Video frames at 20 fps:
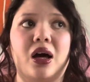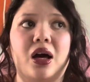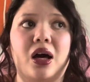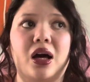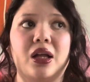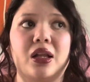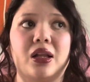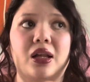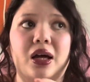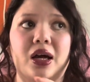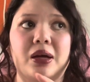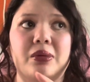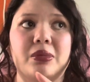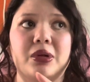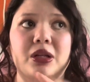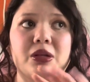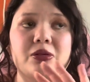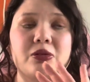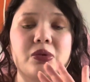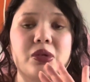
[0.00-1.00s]
I line my
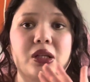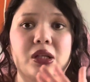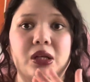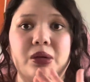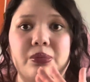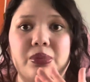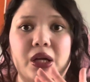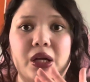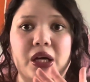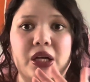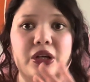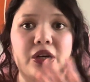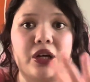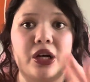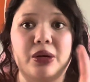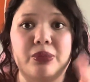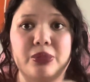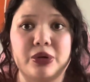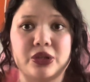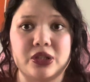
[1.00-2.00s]
lips with a lip liner
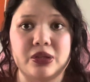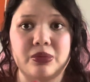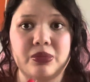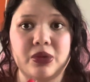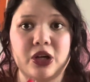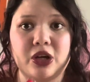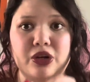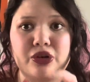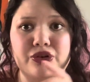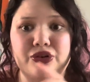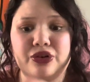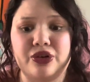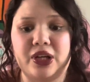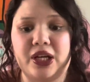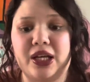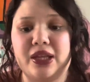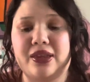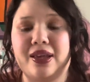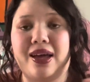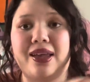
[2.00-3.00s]
and put something
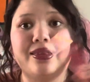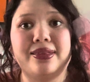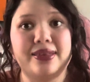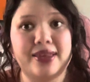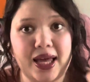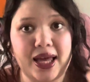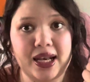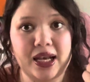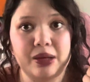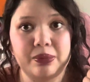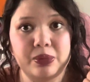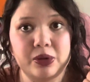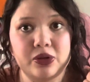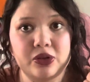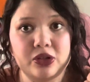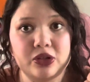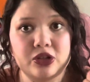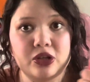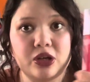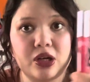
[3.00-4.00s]
underneath, and then I put
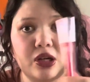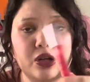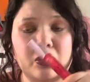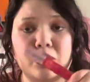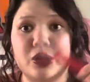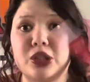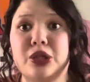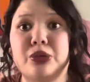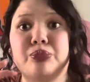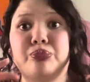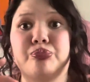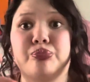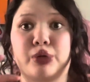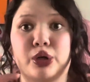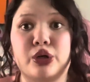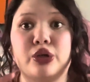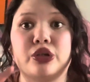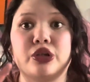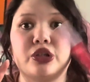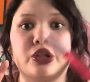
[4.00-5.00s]
this on. Otherwise, it
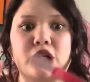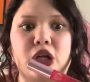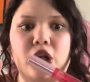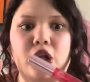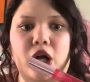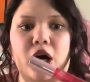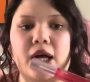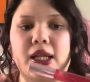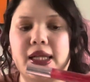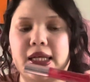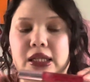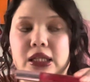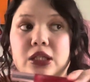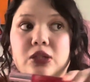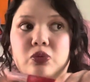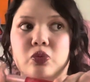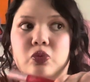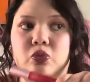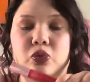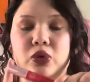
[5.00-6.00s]
burns a lot. Like, this
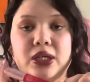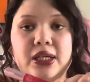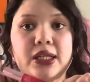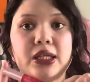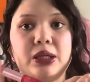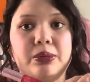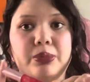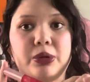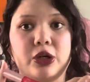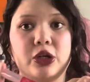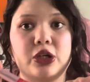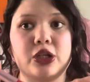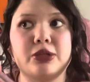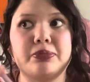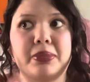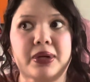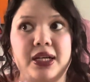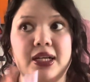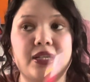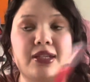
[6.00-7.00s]
really burns,
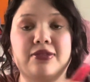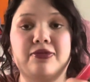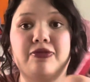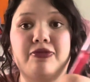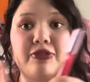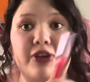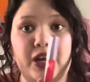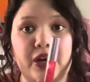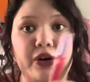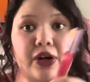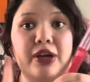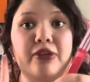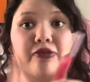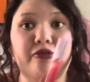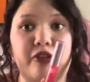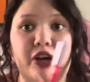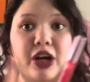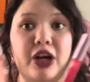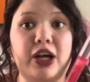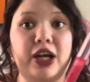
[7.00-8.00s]
but it is very,
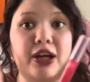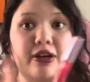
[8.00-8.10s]
very